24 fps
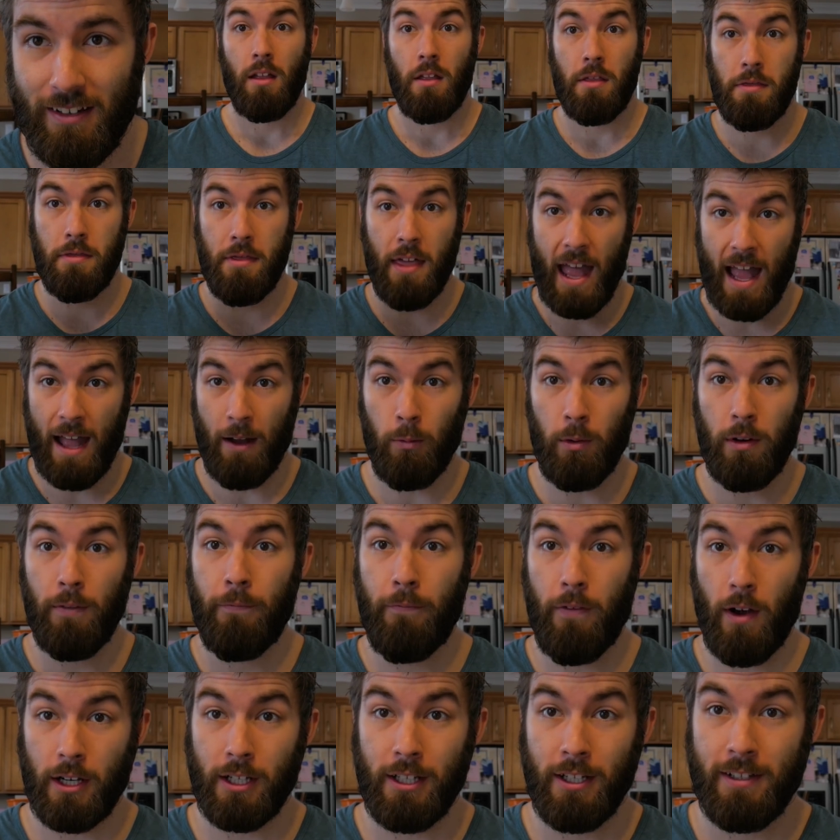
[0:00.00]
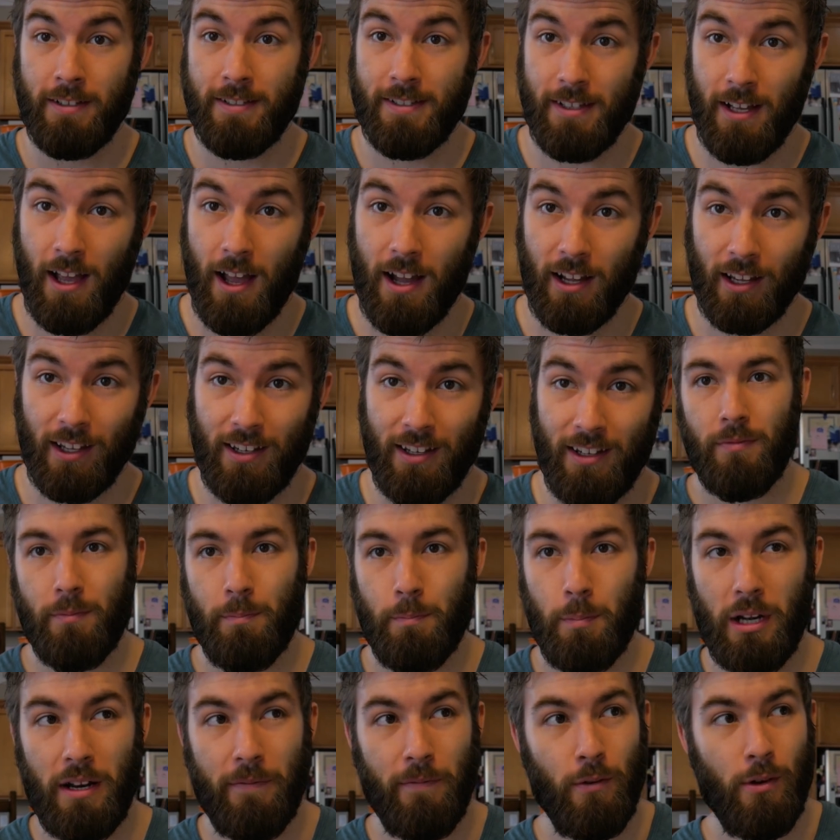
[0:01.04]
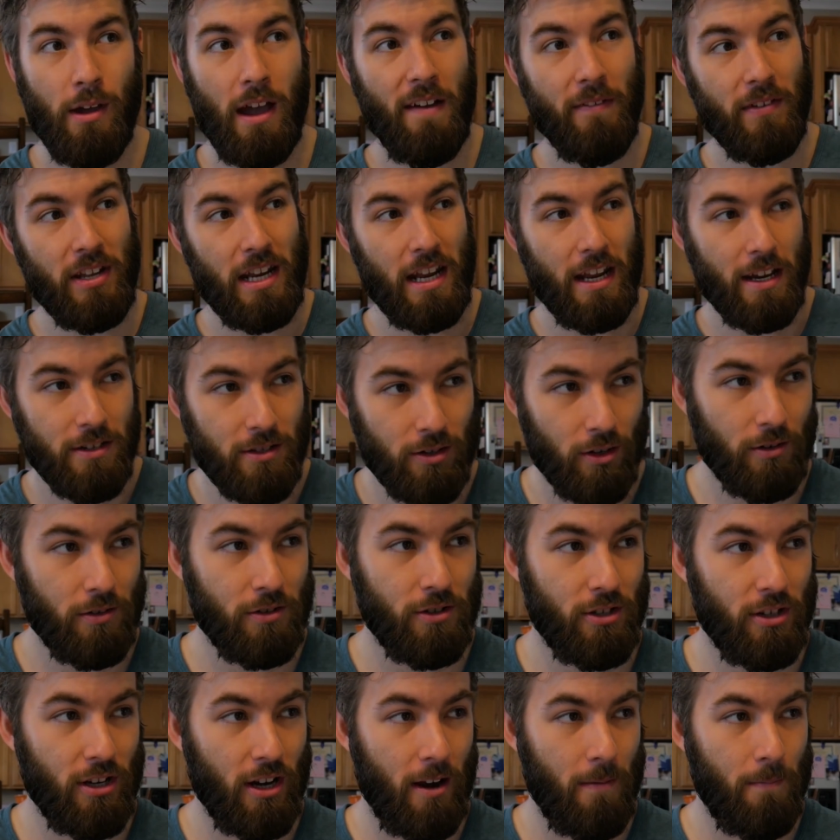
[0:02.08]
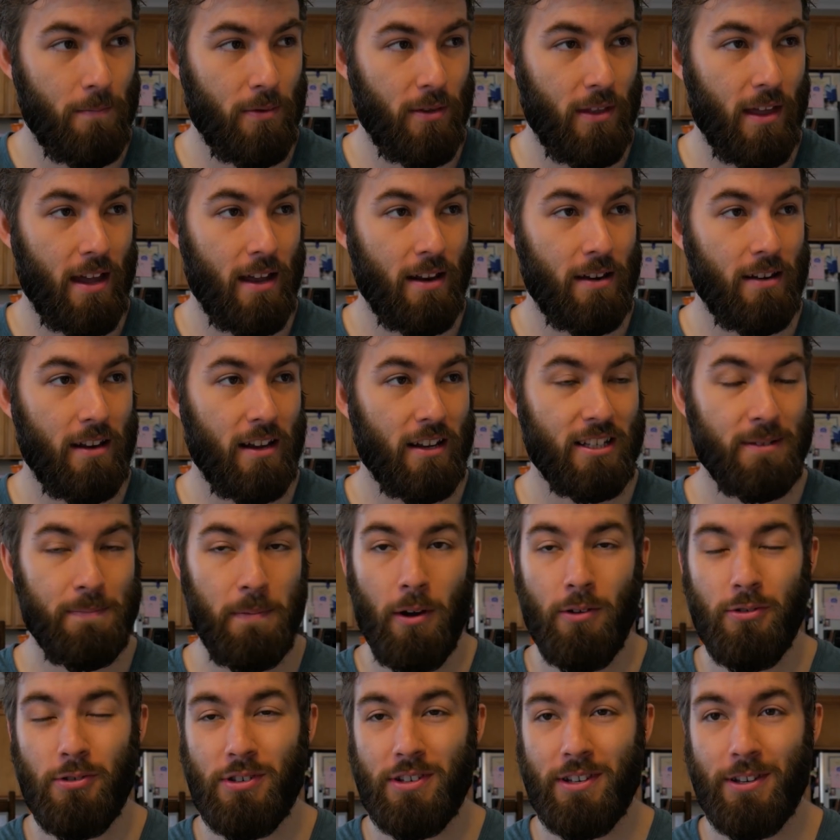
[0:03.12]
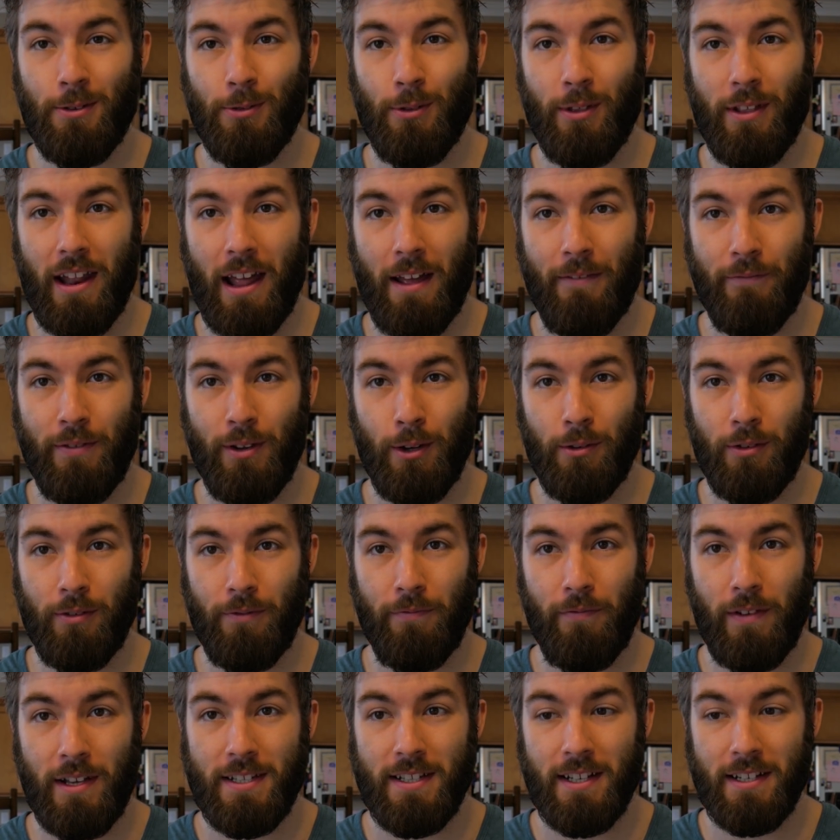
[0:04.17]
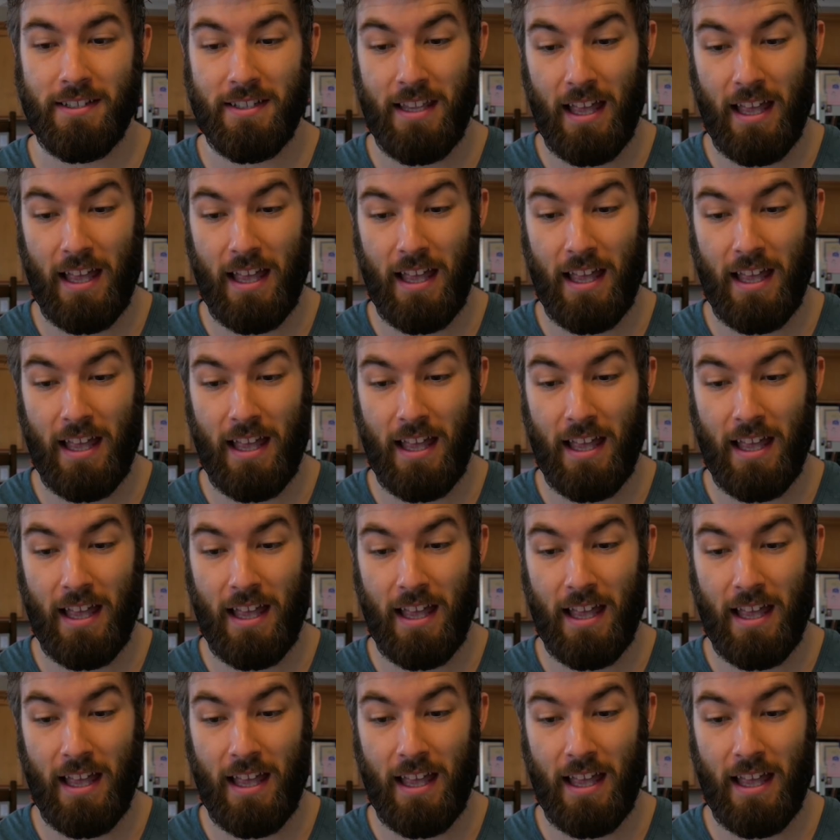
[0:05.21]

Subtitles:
That would fucking suck. But if you have an internship that exposes you to that field of physics,